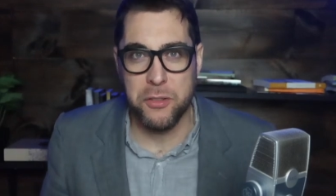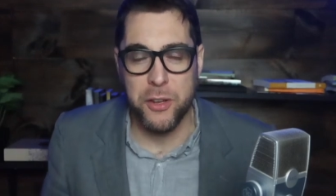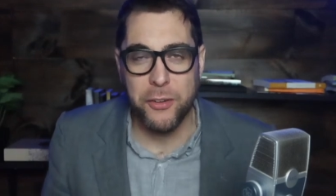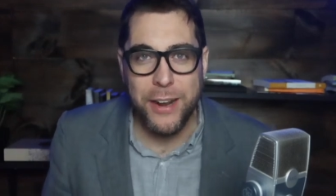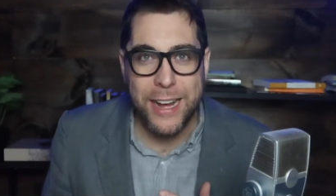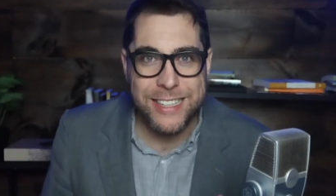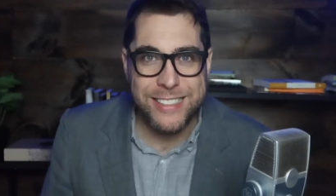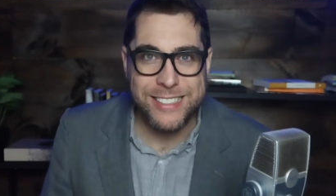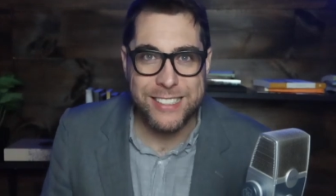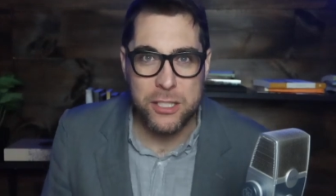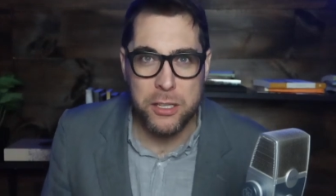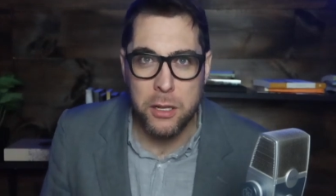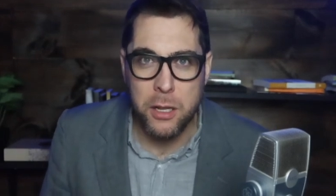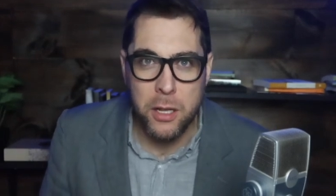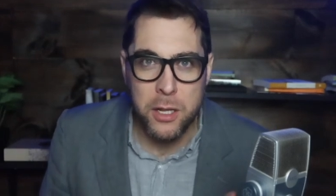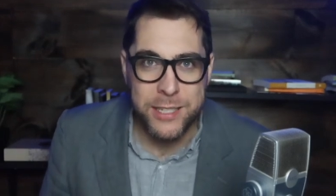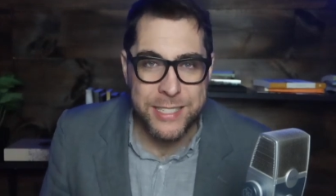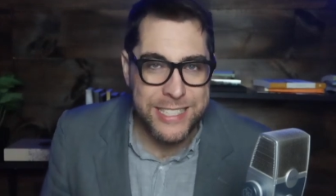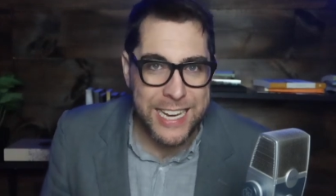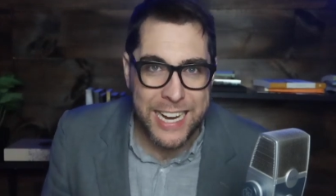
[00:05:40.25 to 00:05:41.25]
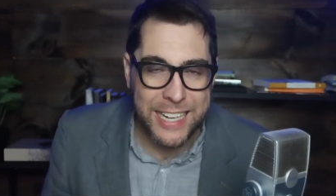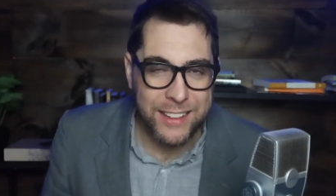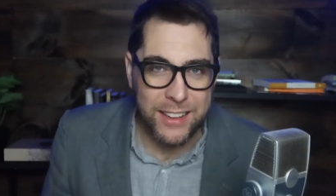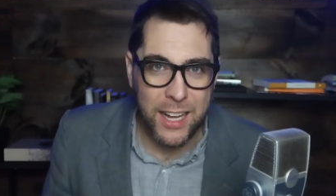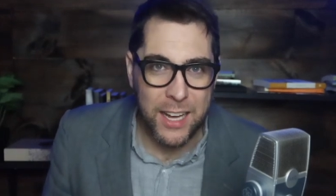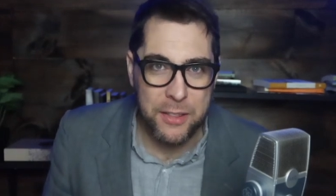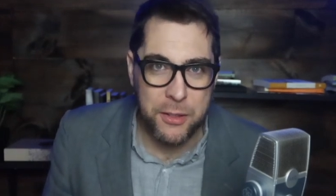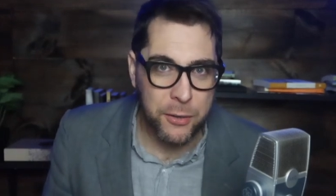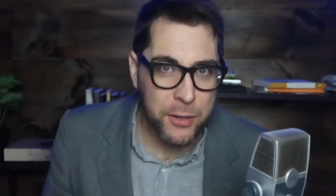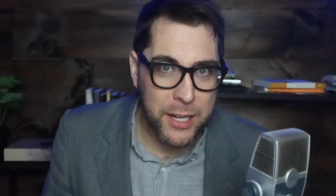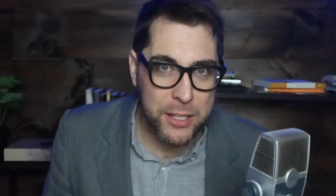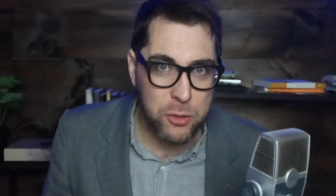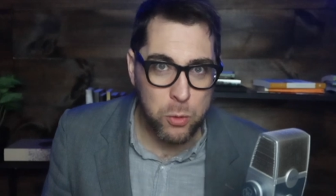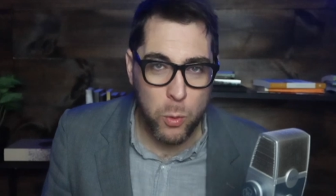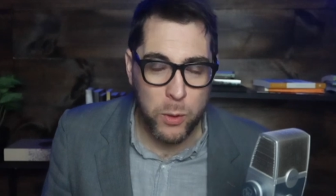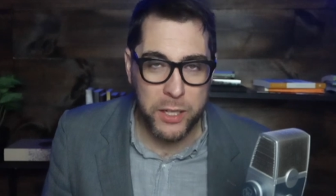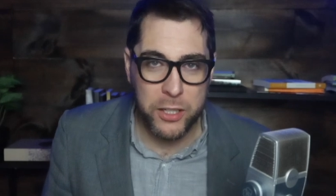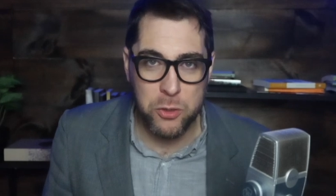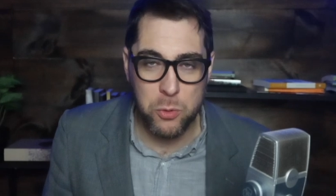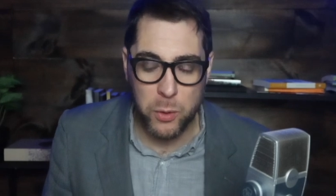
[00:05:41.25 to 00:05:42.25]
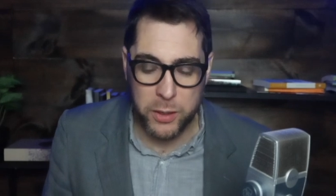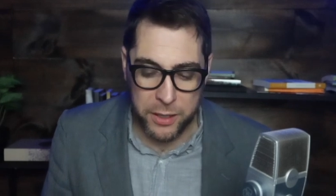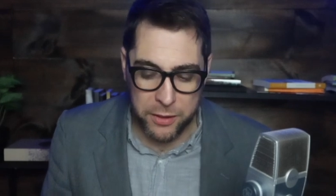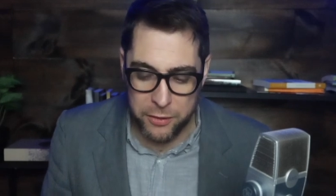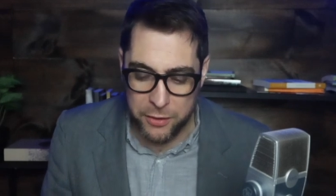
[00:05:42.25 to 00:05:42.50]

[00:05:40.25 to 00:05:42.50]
They're not Dateline. They're not twenty twenty.